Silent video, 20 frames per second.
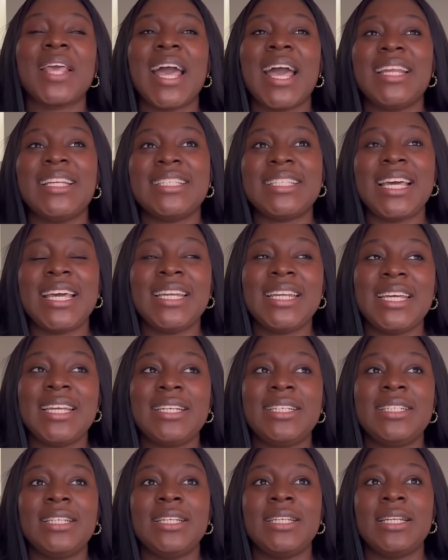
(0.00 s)
I
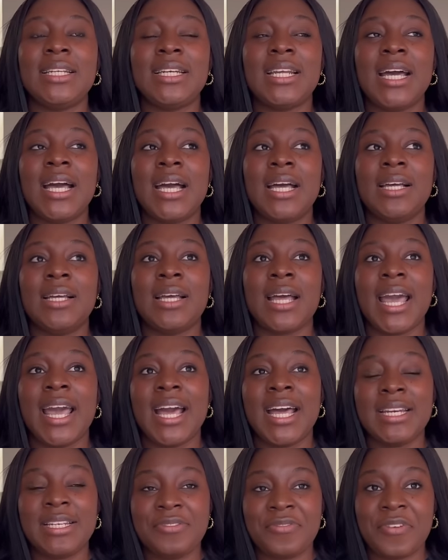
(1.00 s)
decided that I
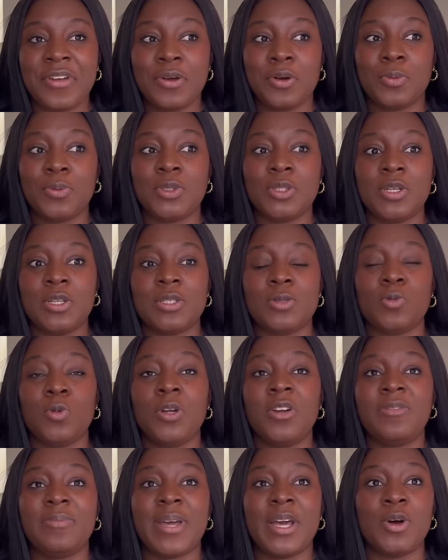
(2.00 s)
had different options. One
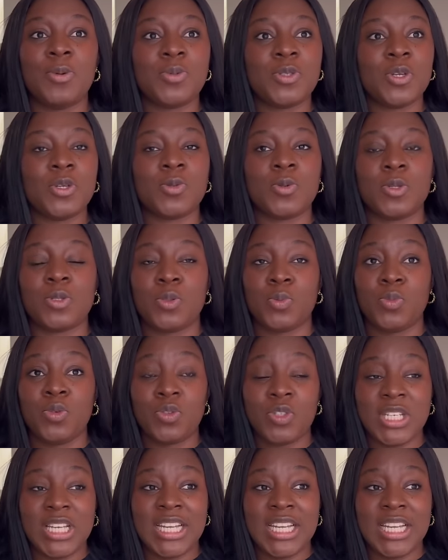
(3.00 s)
of my options was to move to